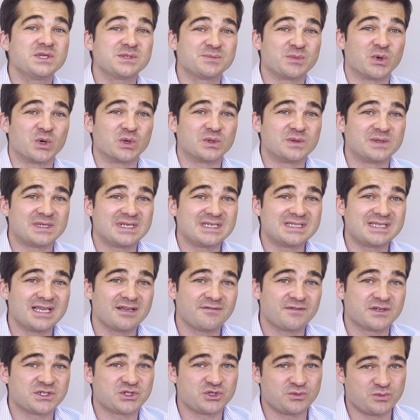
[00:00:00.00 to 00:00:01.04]
point, this
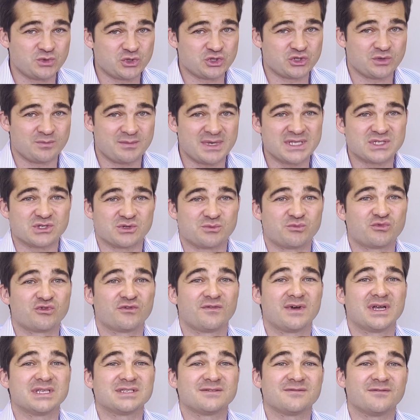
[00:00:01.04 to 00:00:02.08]
self-attribution method
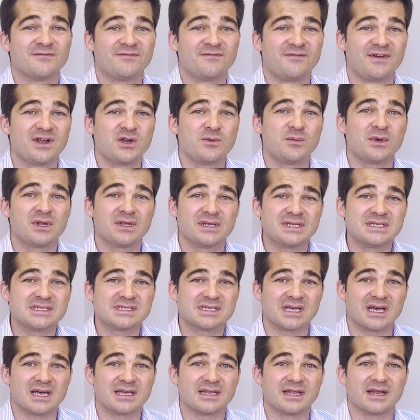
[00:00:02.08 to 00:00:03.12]
provides valuable
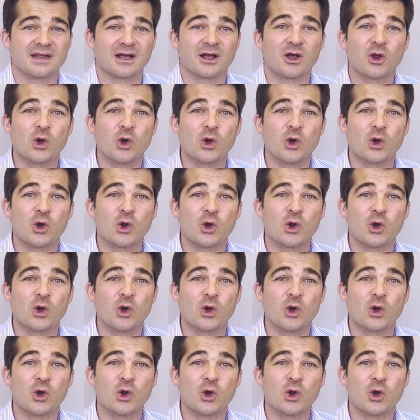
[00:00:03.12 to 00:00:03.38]
insights that are